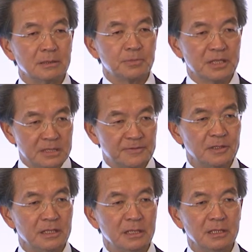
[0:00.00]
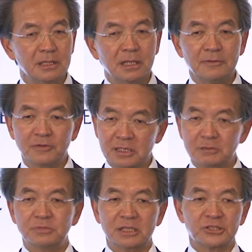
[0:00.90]
peacefully and
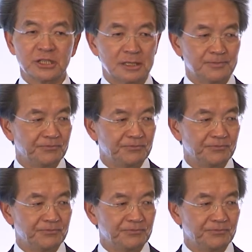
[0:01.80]
without bloodshed.